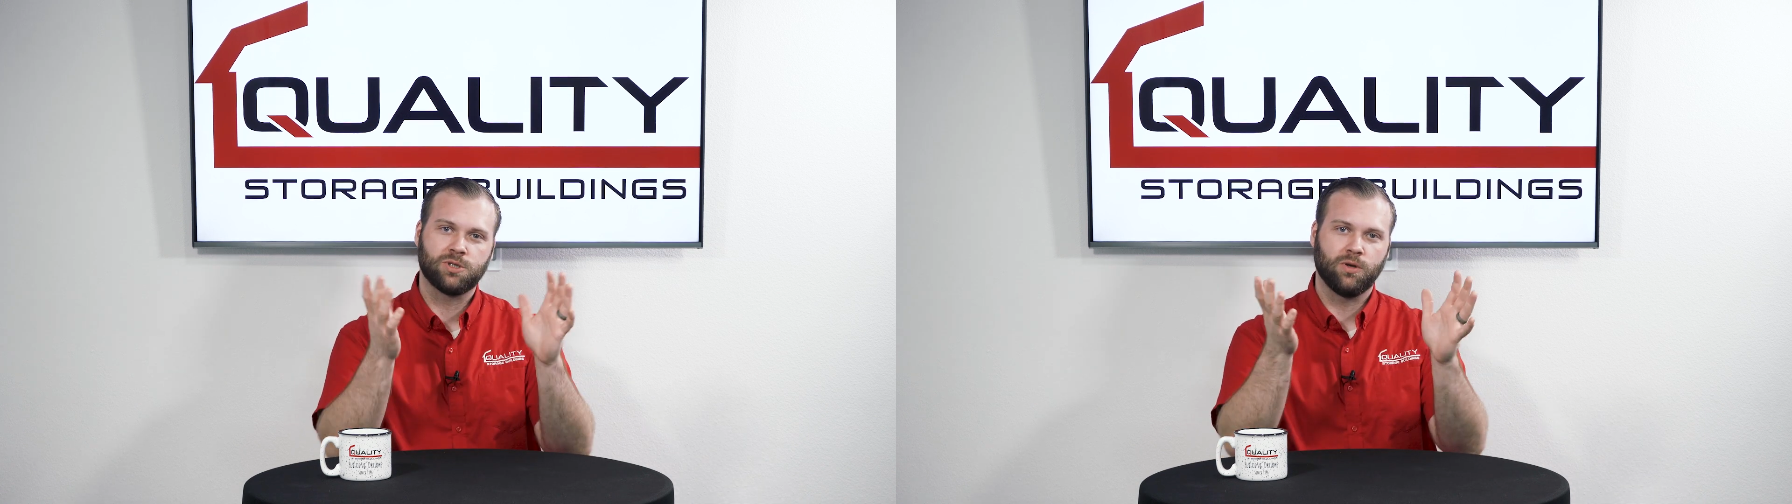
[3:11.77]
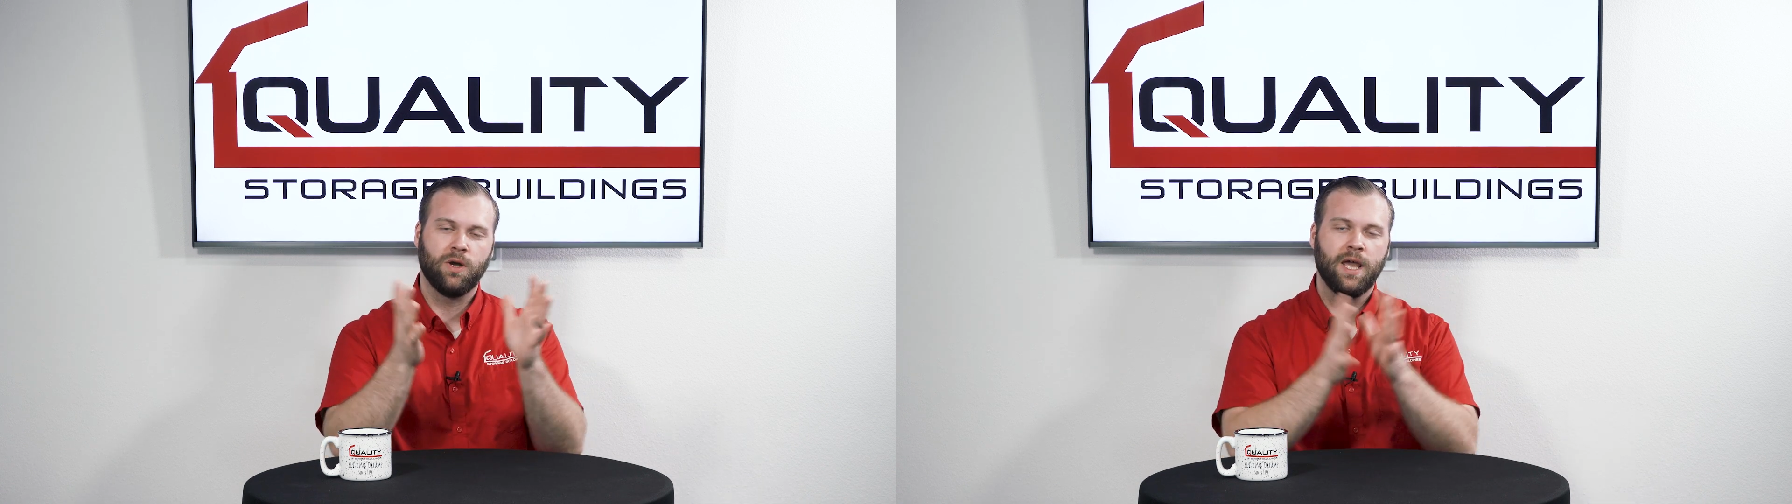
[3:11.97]

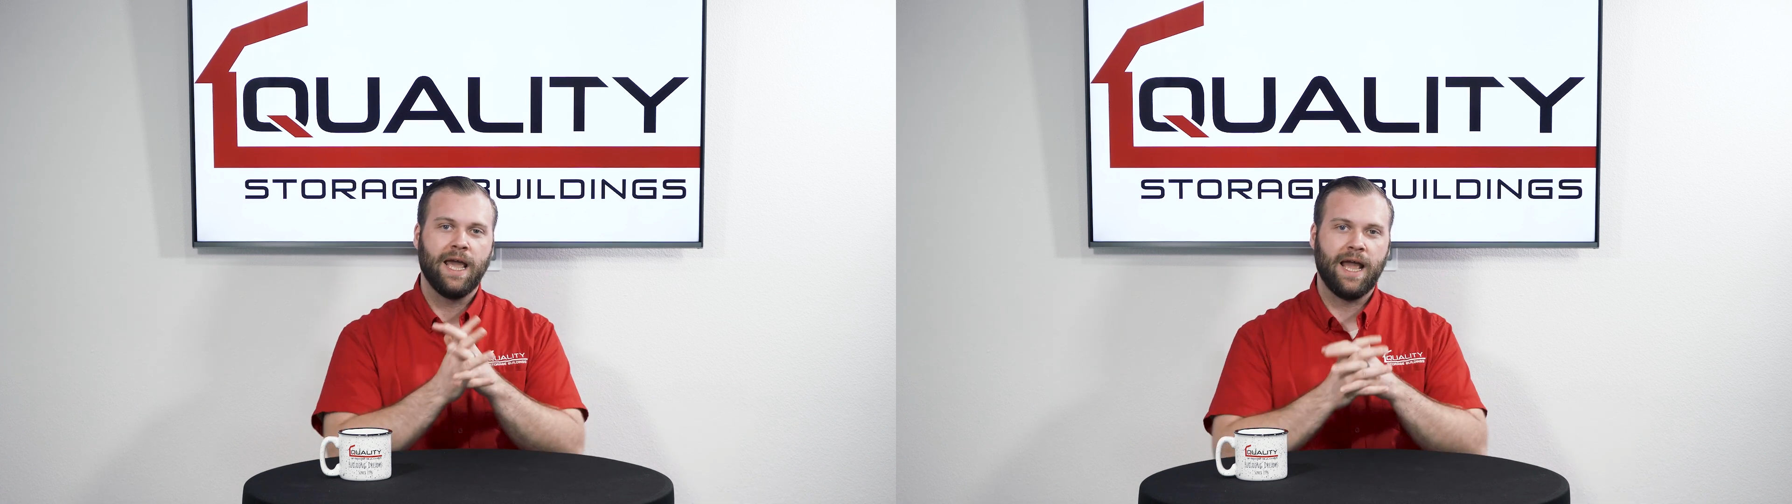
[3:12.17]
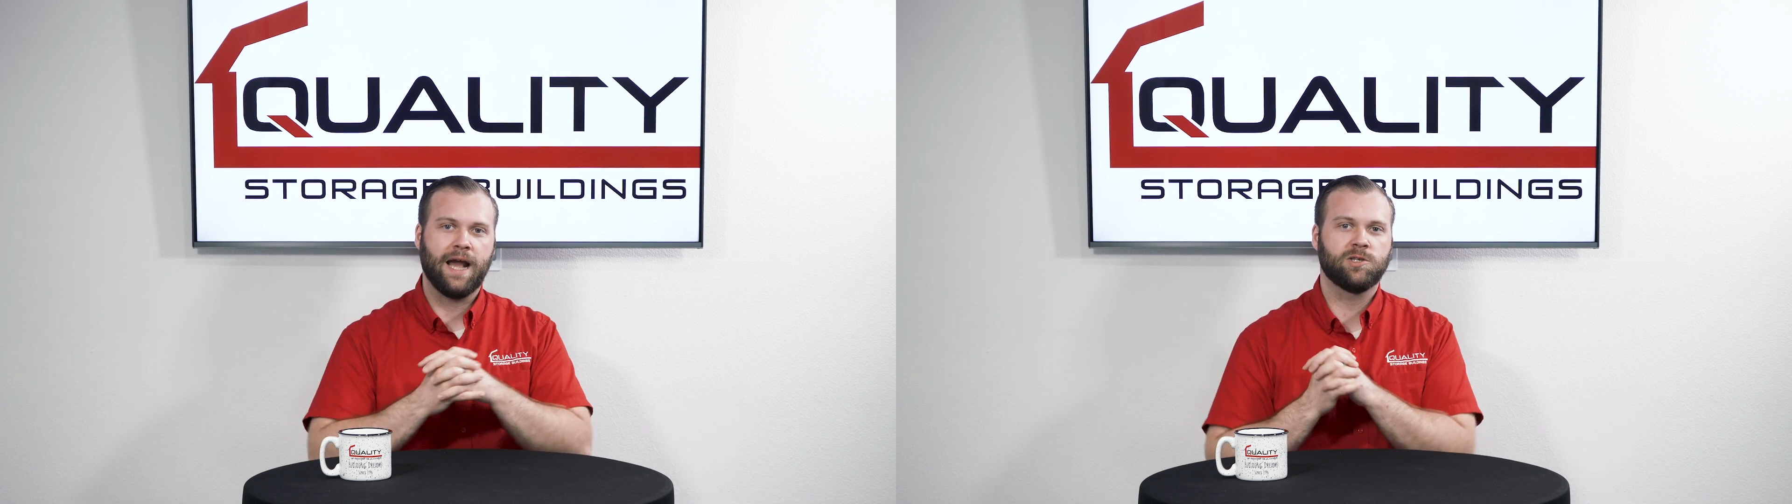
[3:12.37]
so
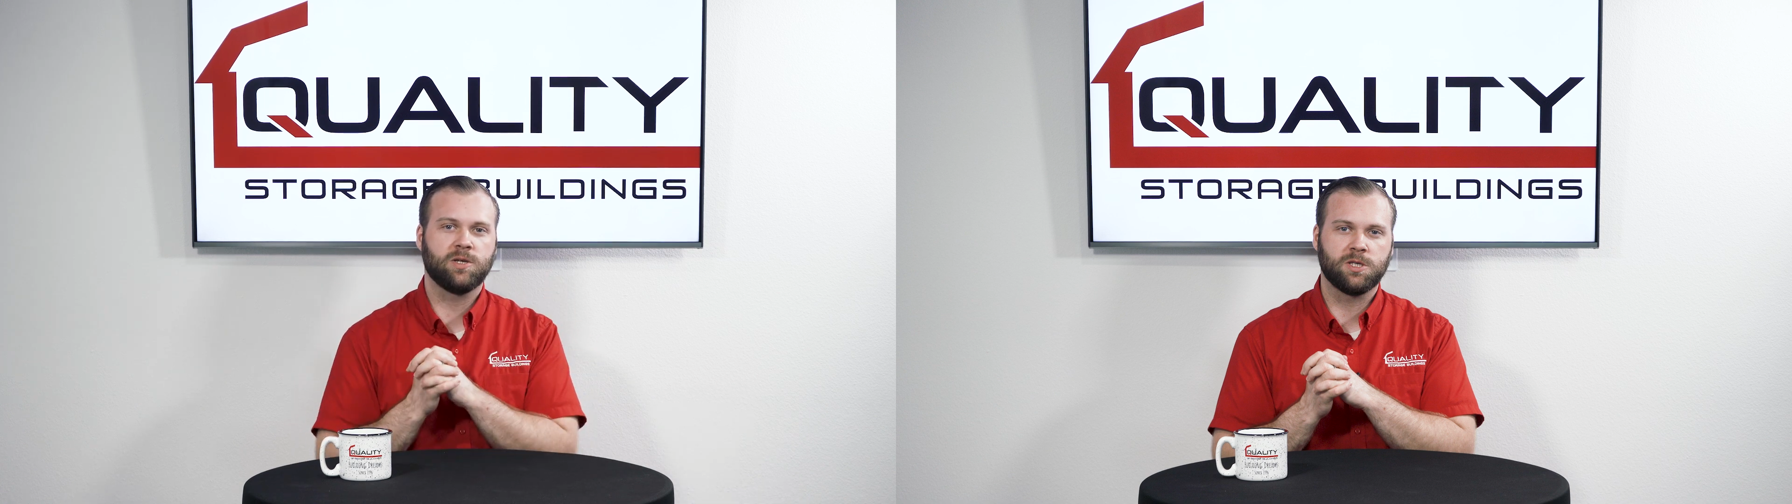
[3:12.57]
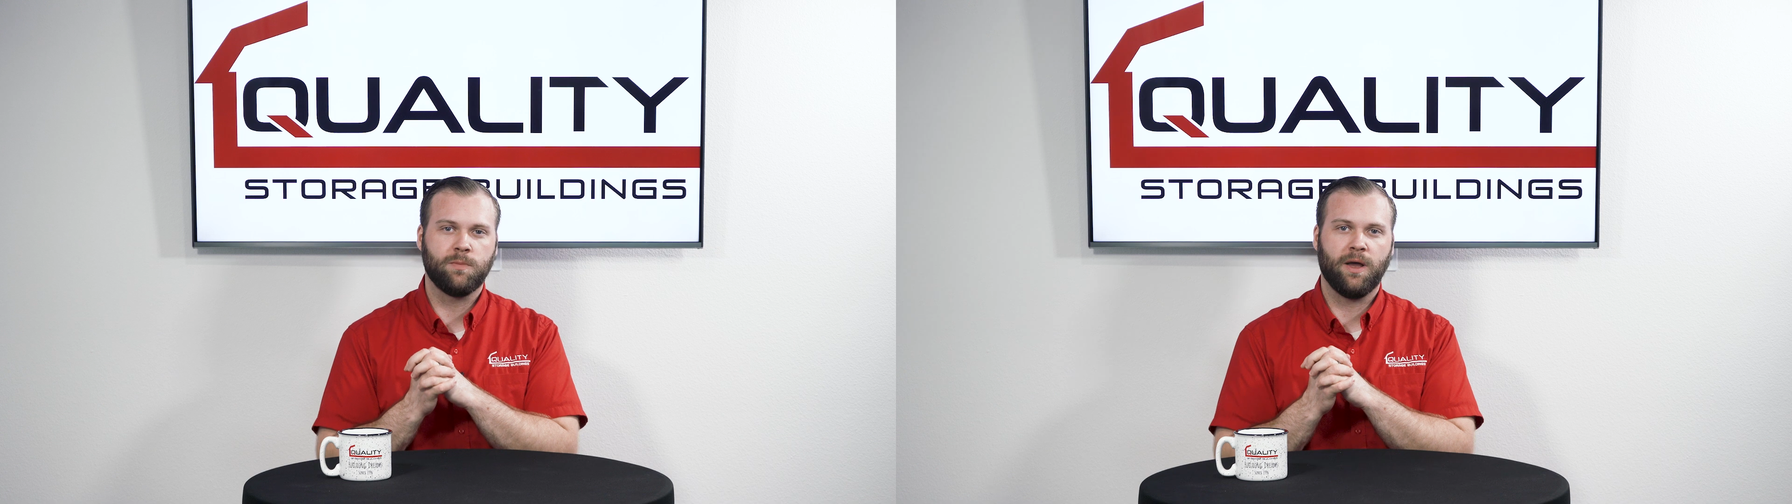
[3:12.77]

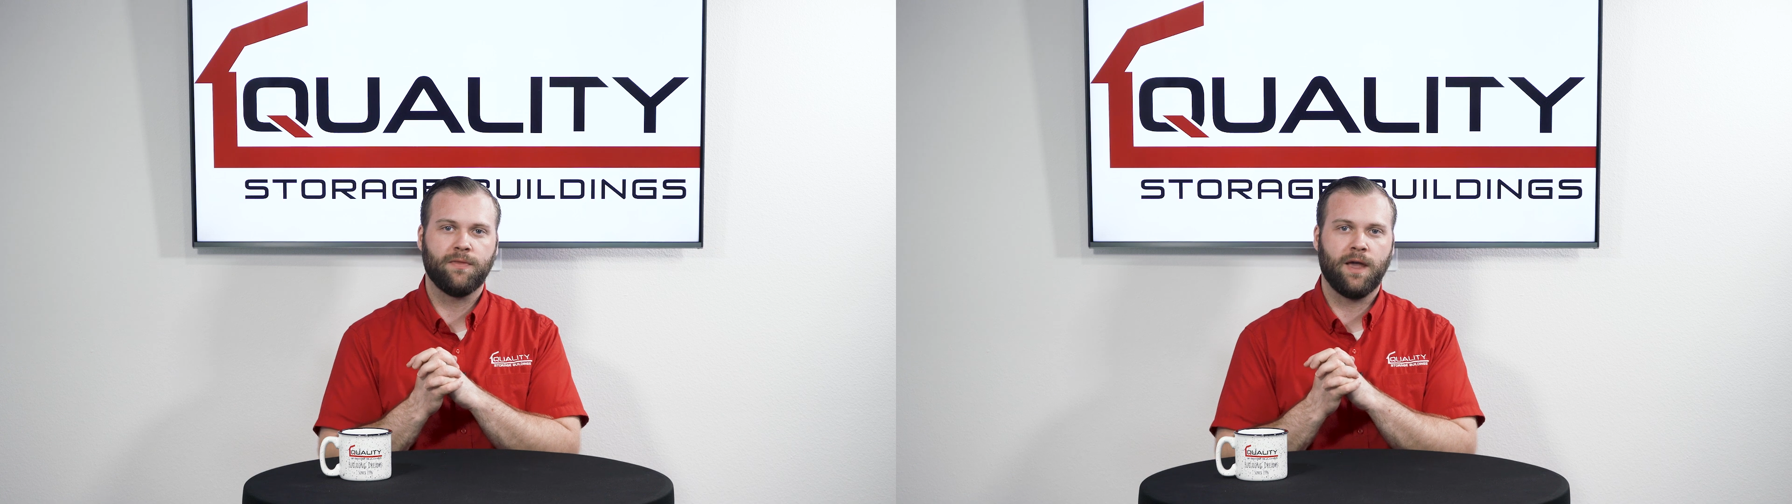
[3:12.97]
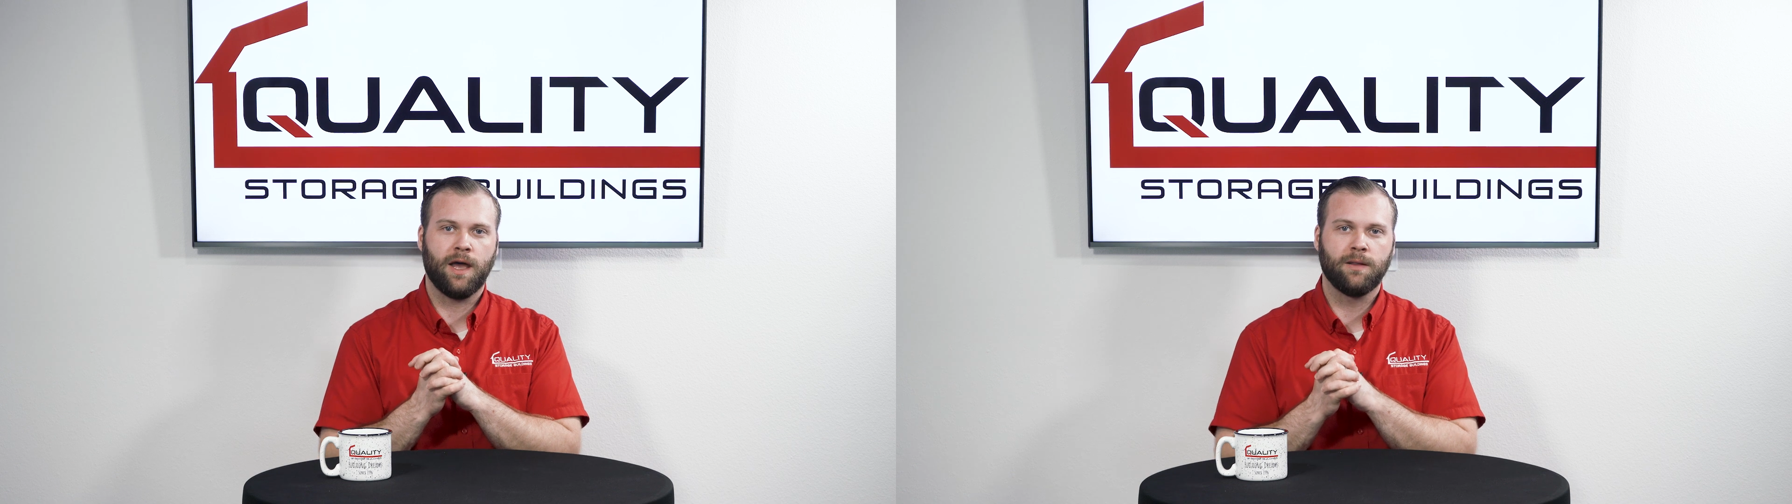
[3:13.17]
ask us
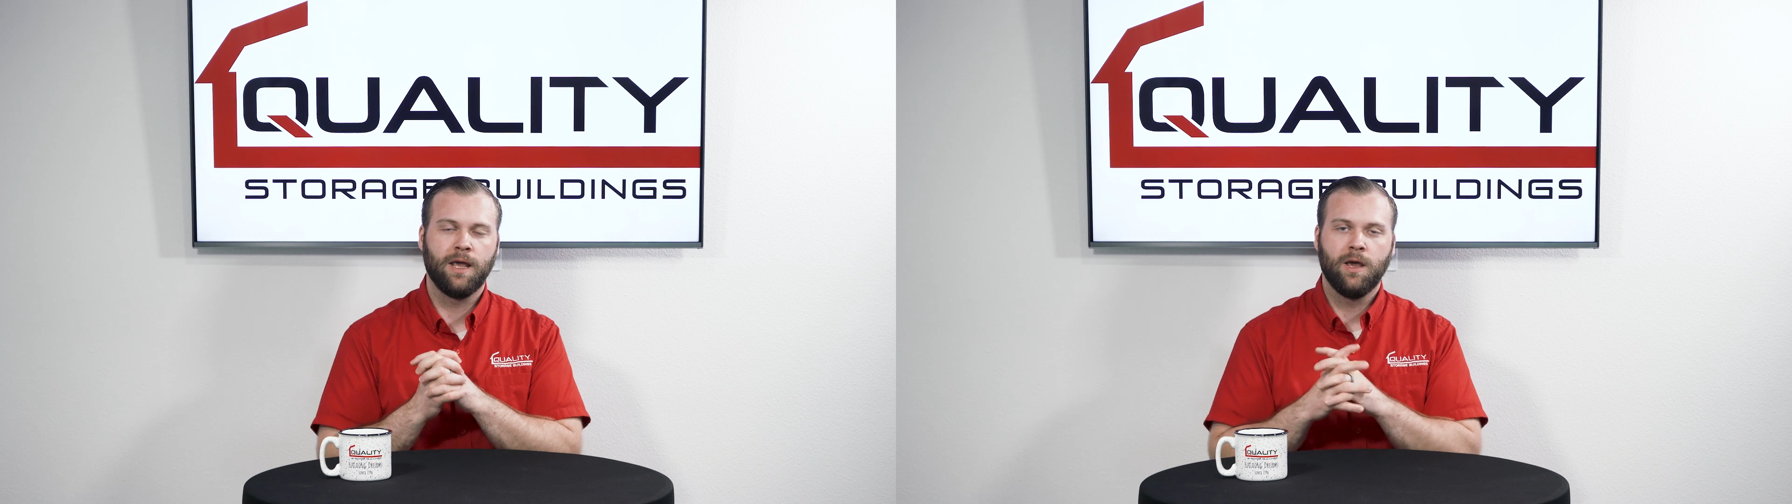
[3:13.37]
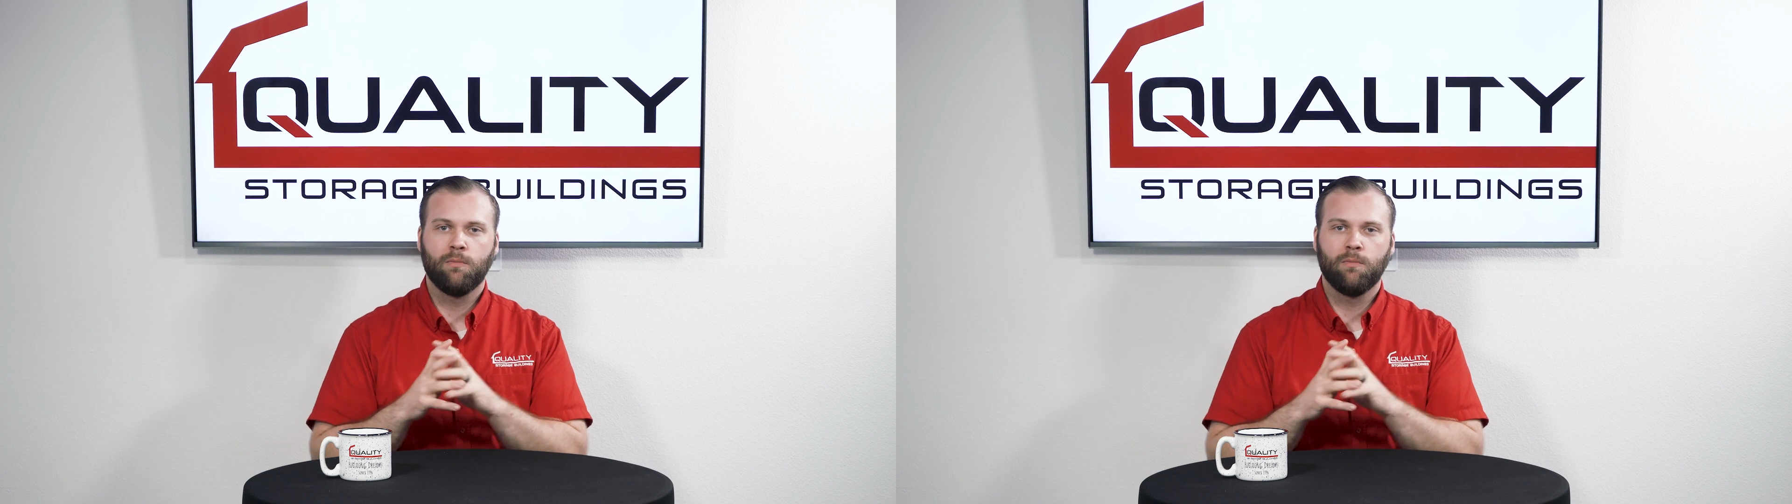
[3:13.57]
about that.